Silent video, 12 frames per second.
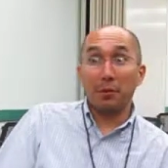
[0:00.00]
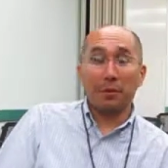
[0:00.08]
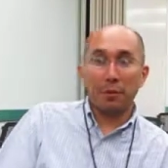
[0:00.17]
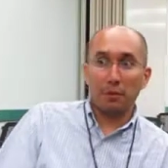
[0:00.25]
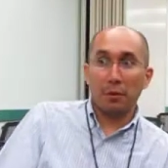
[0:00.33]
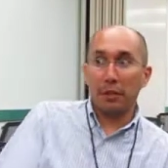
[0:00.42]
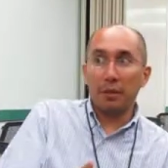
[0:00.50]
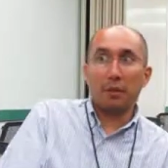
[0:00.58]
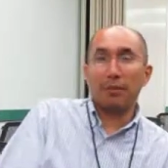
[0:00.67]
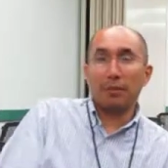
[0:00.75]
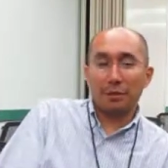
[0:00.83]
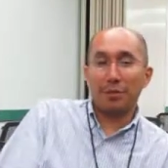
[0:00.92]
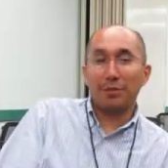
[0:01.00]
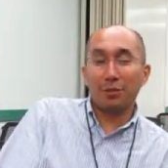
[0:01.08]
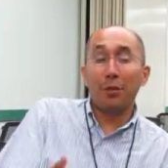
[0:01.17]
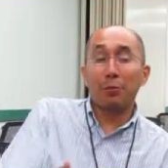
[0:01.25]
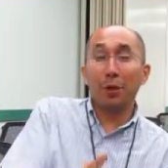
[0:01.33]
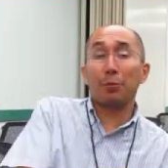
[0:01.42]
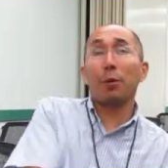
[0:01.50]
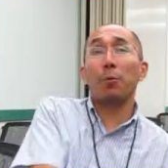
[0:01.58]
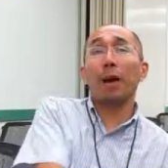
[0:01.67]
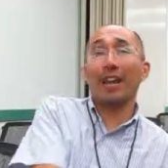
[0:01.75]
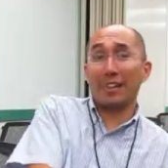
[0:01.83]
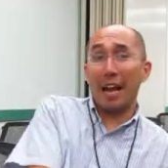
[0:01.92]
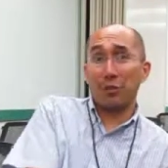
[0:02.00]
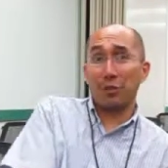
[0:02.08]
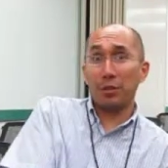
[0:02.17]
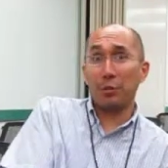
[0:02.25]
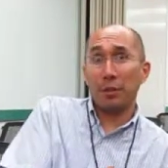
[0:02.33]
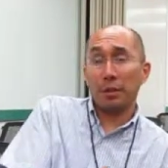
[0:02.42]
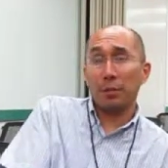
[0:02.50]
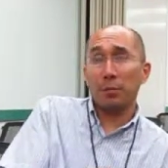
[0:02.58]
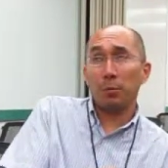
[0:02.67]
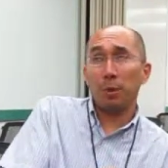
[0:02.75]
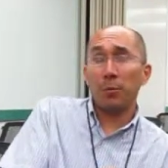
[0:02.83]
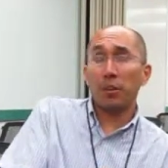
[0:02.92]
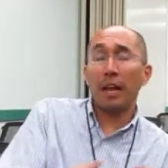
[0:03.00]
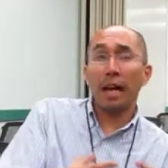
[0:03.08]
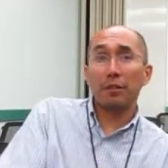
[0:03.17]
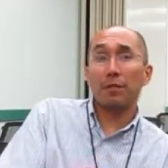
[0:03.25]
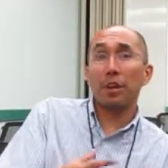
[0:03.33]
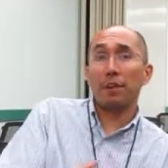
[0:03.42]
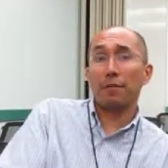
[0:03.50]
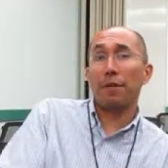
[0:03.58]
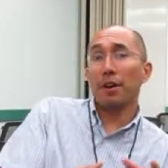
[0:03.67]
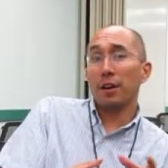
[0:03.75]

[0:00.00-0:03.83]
need money, but this is not what we want. Actually, we would like to have